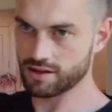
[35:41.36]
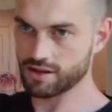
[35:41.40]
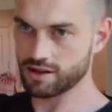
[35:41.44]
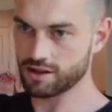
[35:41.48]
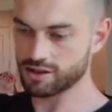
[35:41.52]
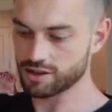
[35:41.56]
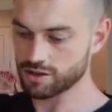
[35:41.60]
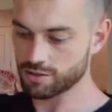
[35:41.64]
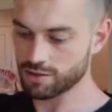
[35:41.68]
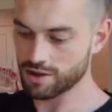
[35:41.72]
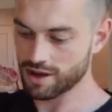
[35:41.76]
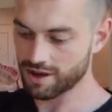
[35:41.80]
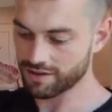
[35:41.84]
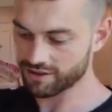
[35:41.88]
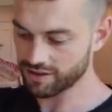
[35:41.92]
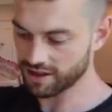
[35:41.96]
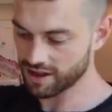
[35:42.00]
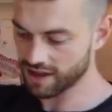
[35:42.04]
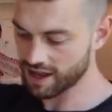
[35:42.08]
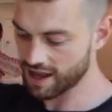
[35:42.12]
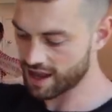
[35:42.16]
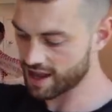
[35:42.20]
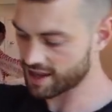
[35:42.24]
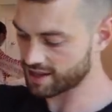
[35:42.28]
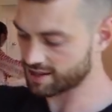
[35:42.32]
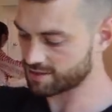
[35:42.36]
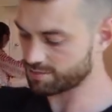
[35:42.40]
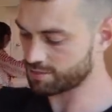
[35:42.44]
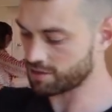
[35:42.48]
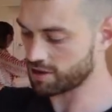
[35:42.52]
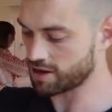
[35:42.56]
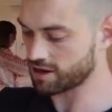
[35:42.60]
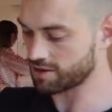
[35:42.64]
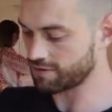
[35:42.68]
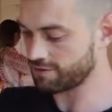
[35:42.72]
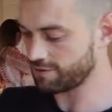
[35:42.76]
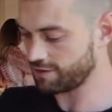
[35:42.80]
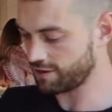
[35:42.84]
So we have to guess
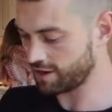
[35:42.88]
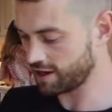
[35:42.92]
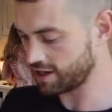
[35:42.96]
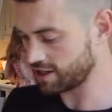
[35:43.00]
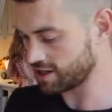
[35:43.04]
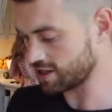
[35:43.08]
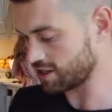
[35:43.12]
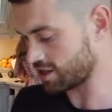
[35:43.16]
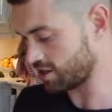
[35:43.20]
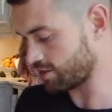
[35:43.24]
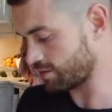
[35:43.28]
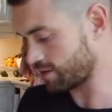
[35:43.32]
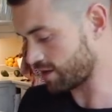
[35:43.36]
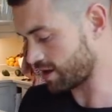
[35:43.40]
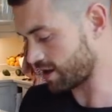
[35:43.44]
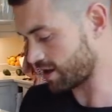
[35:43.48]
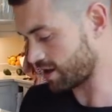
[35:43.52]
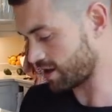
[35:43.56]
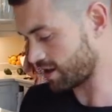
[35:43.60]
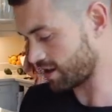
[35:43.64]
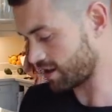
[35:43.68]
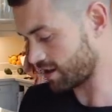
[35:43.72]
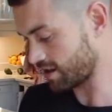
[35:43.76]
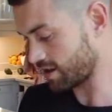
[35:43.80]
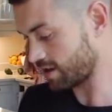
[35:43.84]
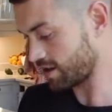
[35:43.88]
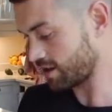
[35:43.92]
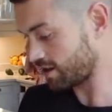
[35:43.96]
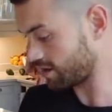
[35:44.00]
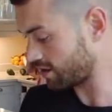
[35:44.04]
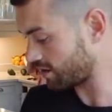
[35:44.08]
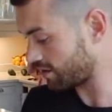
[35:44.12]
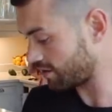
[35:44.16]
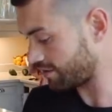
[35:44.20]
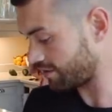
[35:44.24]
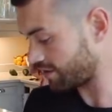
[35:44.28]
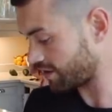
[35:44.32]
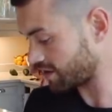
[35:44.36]
by feeding you it.
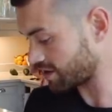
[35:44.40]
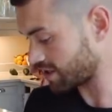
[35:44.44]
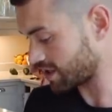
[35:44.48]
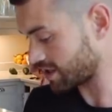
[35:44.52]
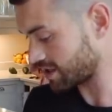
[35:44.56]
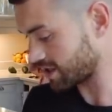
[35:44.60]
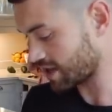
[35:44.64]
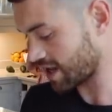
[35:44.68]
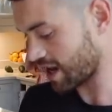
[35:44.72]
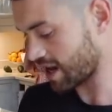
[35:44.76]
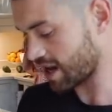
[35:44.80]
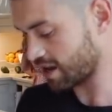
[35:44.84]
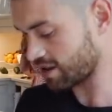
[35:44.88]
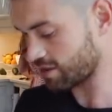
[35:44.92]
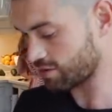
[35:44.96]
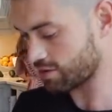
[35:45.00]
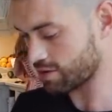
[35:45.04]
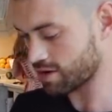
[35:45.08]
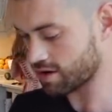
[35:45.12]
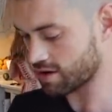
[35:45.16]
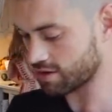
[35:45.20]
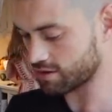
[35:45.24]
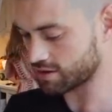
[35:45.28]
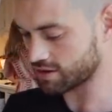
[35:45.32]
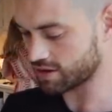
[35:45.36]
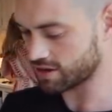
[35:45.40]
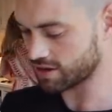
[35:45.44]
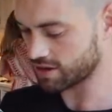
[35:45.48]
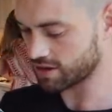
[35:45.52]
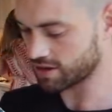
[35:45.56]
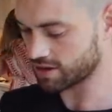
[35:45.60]
You're the fussiest cat in the world.